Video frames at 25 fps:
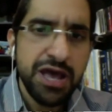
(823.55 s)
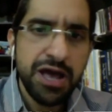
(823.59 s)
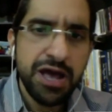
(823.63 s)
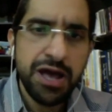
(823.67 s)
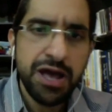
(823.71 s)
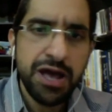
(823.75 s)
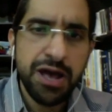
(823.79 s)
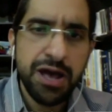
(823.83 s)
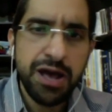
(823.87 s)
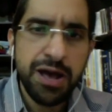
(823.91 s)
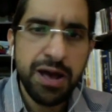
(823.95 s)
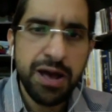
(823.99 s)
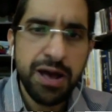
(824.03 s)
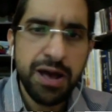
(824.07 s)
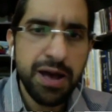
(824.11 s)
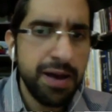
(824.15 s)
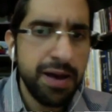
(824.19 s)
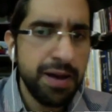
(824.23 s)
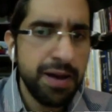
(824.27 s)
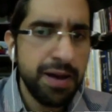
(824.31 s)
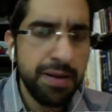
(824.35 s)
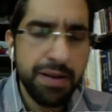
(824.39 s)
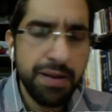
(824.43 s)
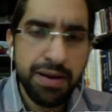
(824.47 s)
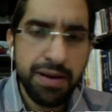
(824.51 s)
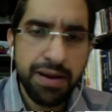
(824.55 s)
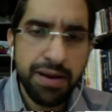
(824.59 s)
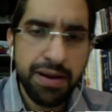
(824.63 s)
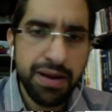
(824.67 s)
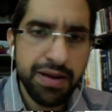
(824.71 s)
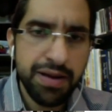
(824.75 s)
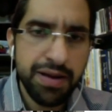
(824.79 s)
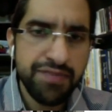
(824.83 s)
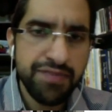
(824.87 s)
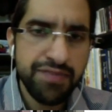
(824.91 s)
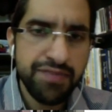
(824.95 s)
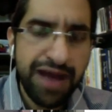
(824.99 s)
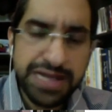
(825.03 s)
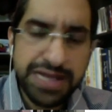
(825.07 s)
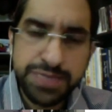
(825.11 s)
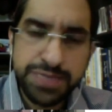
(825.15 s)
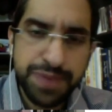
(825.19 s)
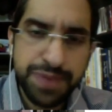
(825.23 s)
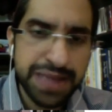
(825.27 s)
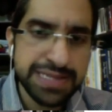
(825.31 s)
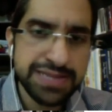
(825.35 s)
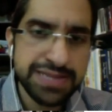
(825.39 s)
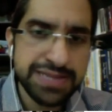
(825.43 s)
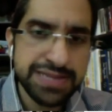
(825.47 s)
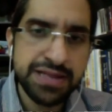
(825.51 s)
vice
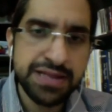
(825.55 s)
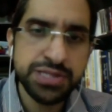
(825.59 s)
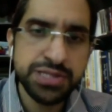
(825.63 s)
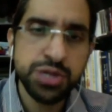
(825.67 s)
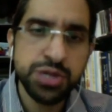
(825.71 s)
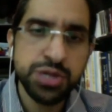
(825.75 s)
president,